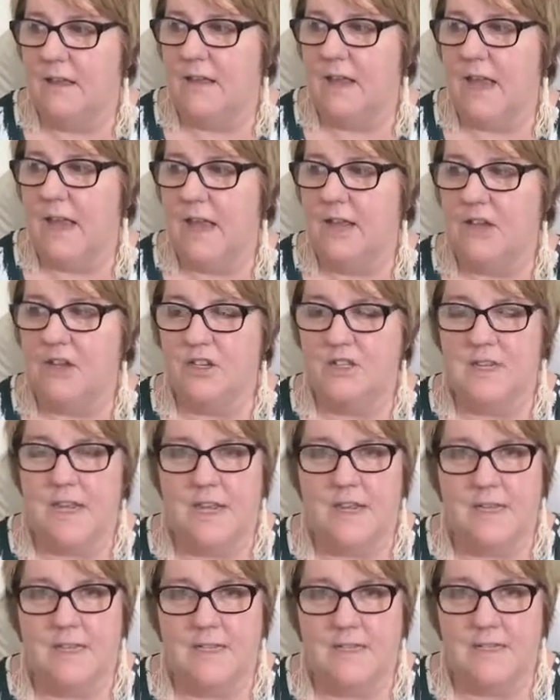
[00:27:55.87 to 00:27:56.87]
and you
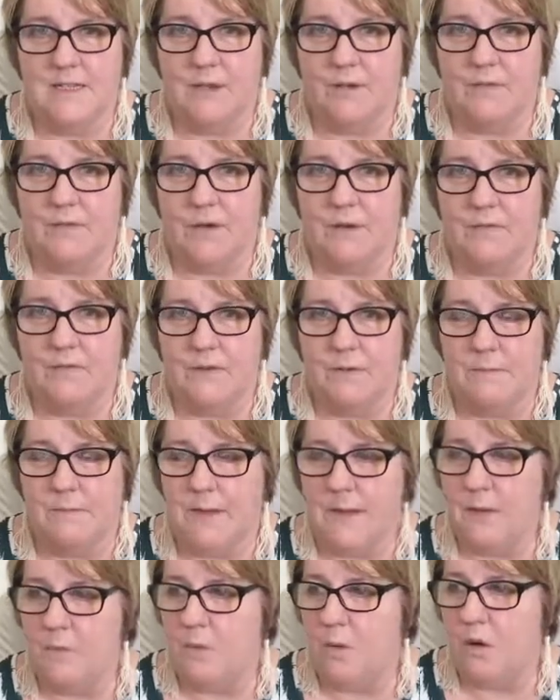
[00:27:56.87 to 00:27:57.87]
take yourself off to
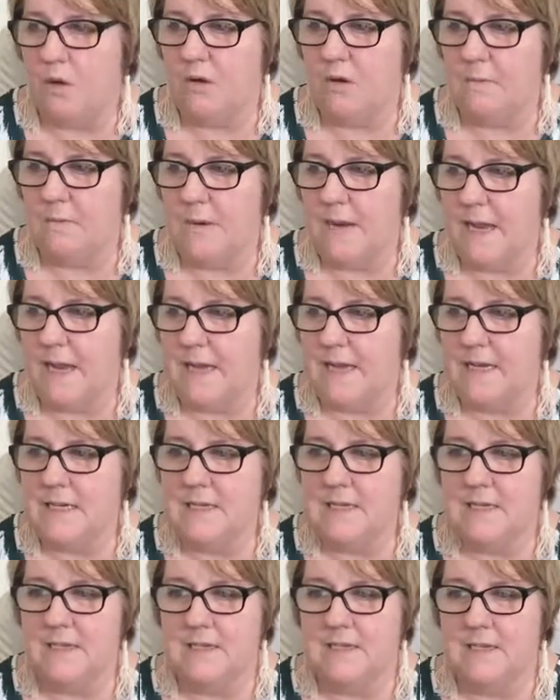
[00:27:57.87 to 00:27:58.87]
bed while complaining
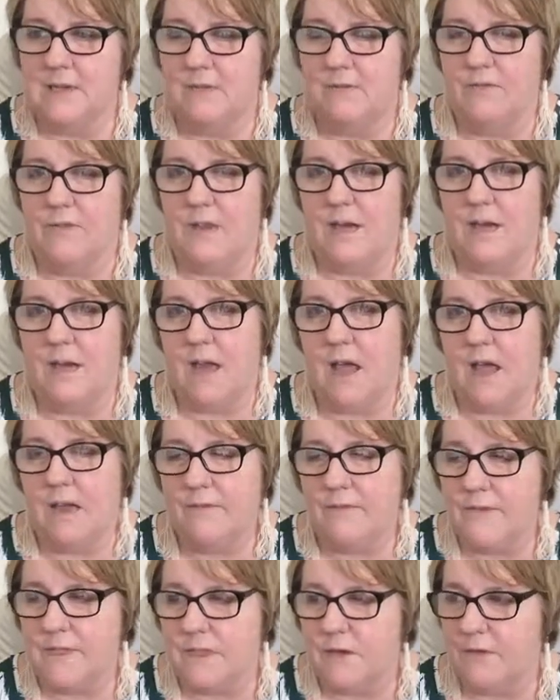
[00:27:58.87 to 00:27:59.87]
to yourself that
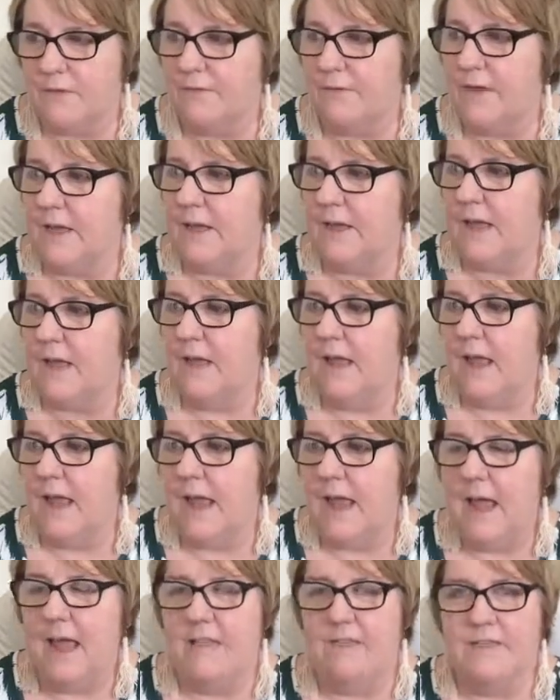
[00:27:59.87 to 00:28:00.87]
life is not fair
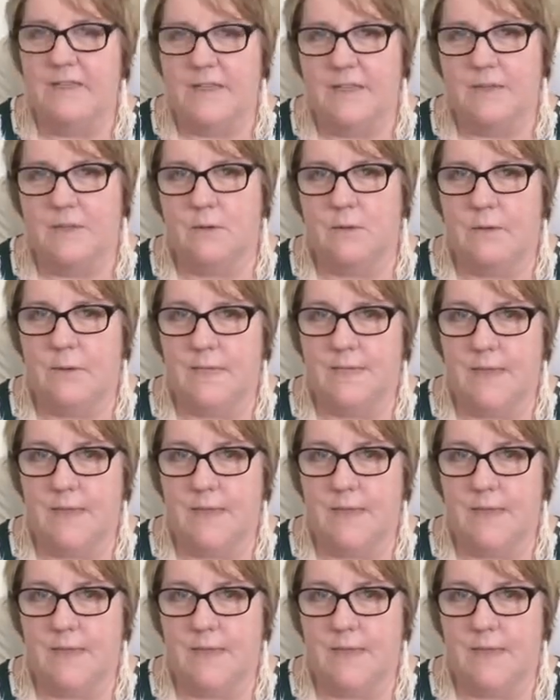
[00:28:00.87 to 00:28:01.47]
and this always